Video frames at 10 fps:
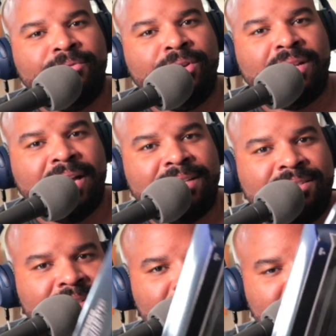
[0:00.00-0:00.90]
realize
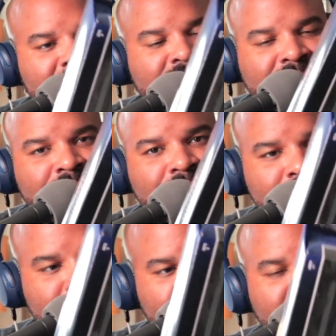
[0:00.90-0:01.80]
that this
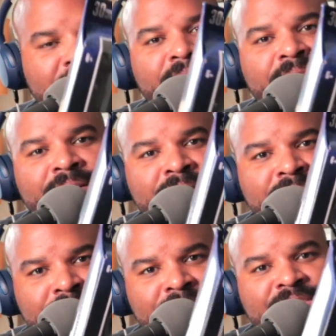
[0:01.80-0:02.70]
figure
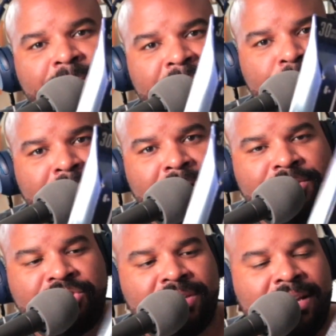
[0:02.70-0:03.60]
needs to be
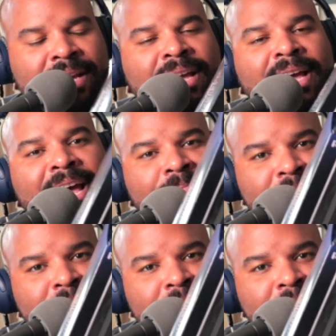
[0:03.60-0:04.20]
replenished. Have